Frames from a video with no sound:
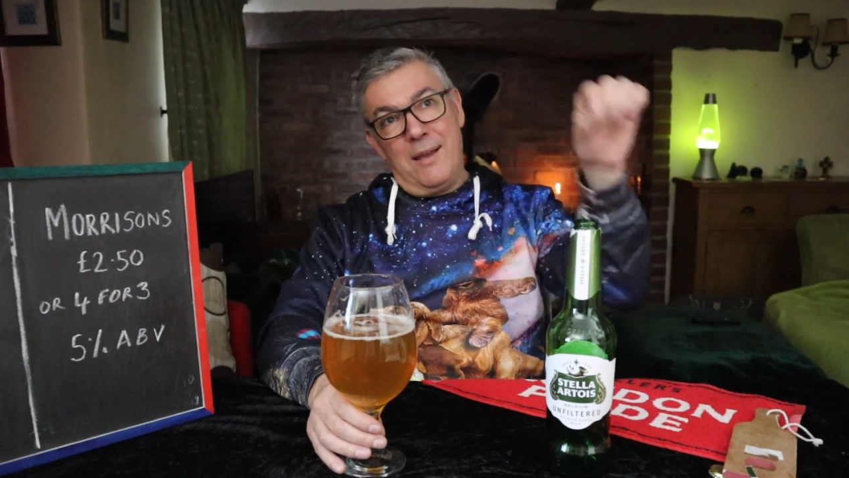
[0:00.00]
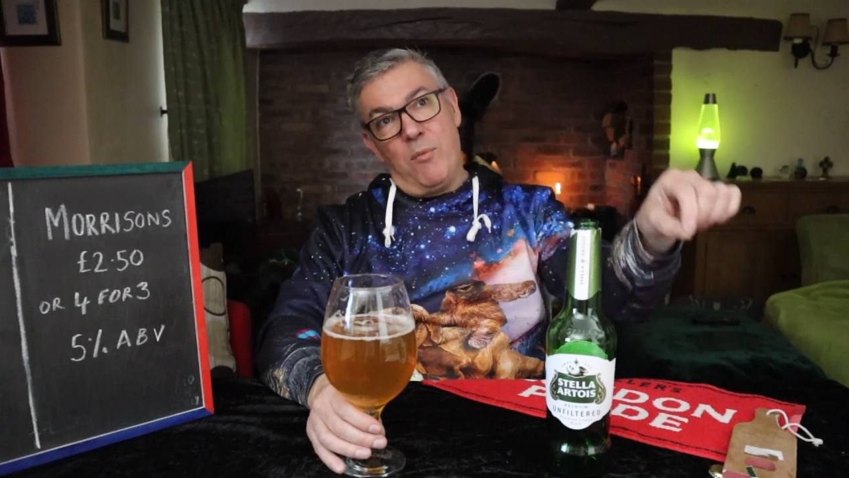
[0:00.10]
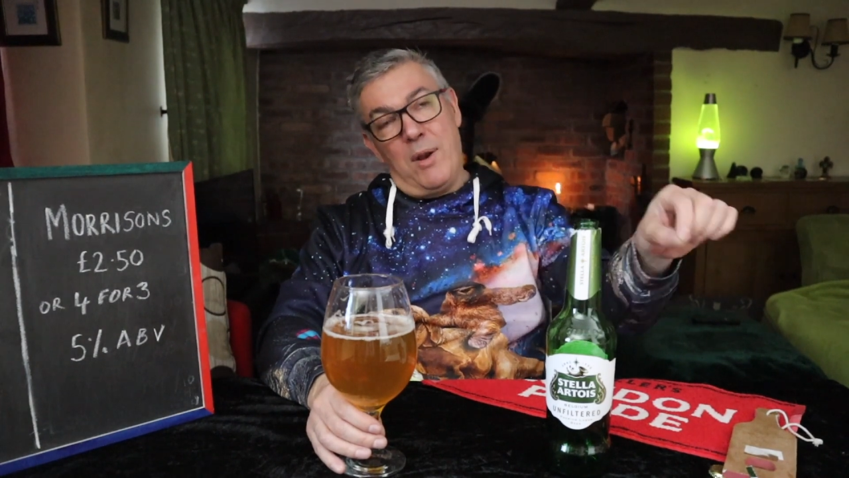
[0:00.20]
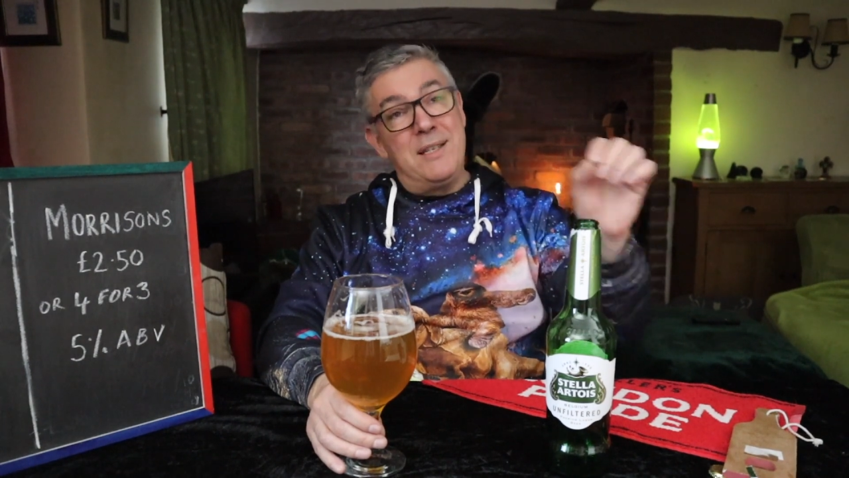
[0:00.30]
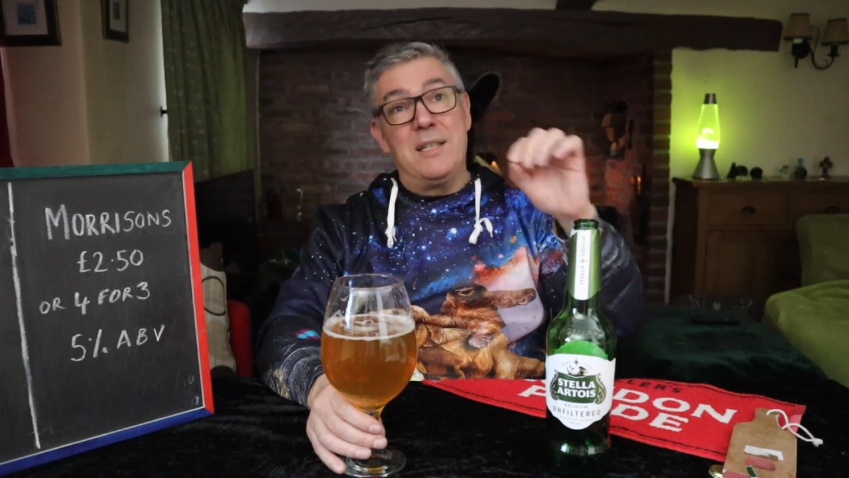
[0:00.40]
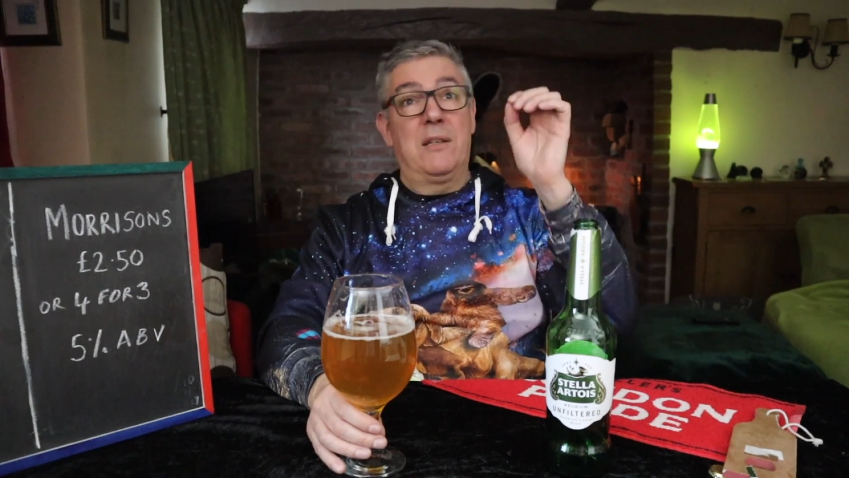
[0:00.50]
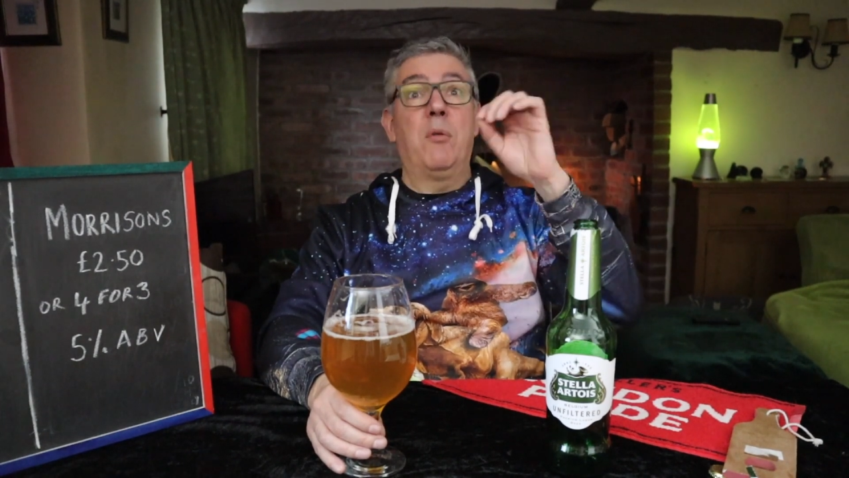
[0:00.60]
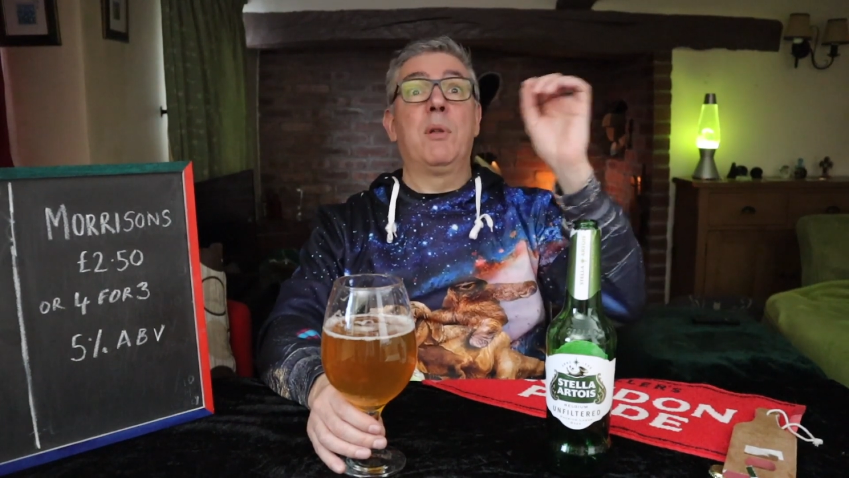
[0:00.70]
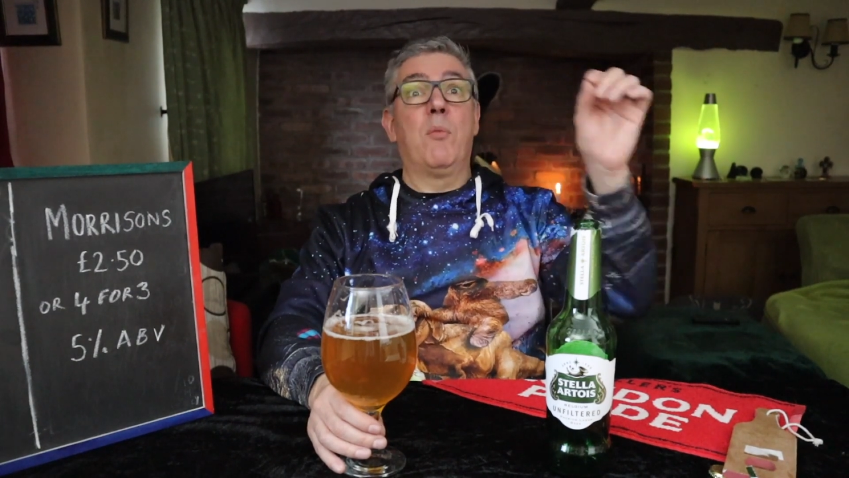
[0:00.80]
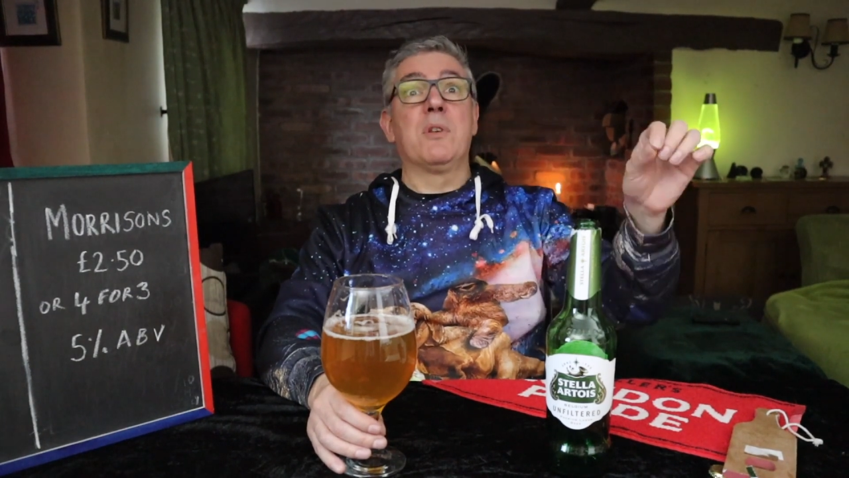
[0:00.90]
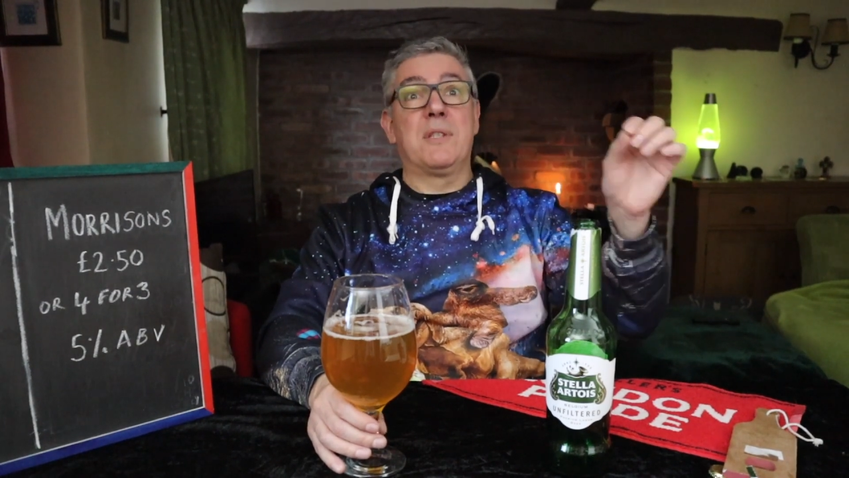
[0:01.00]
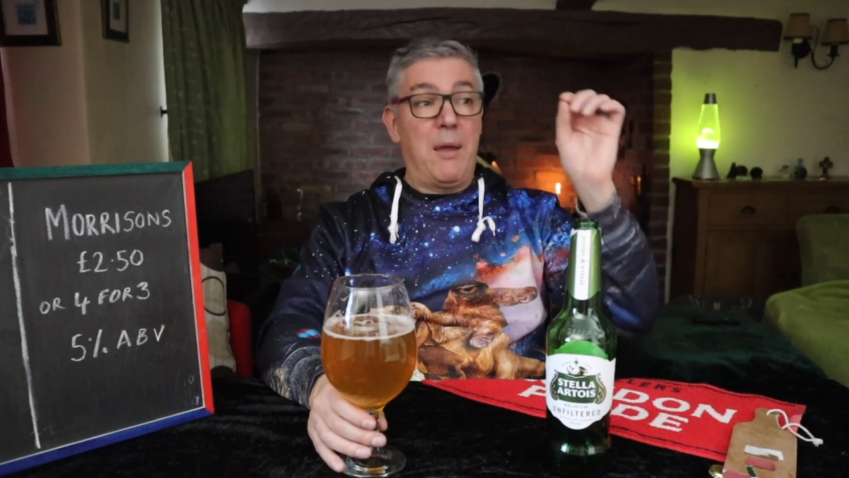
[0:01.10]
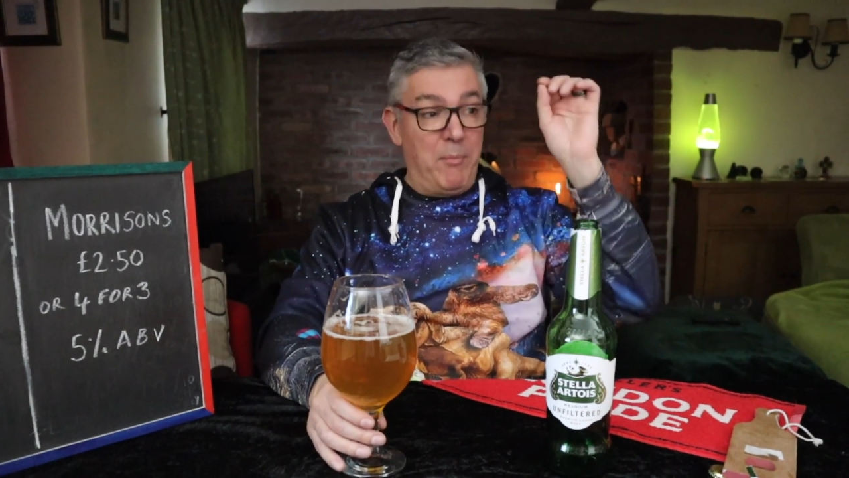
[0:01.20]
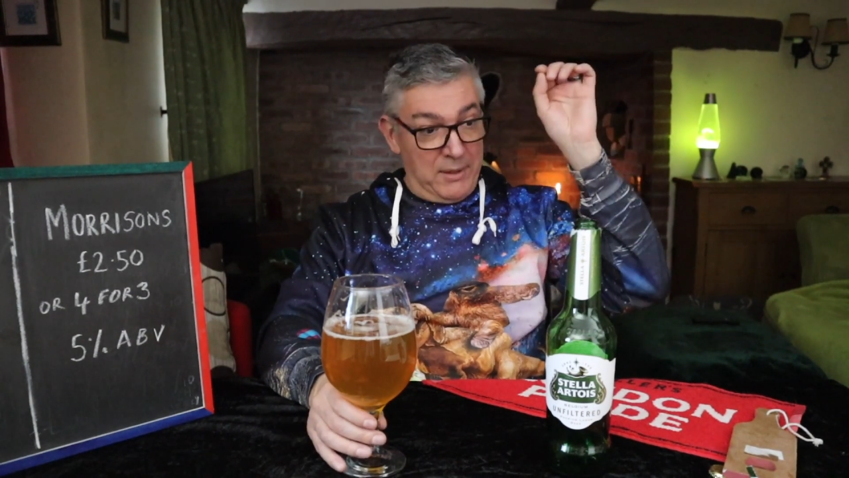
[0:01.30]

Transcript: well, I didn't know what it was then,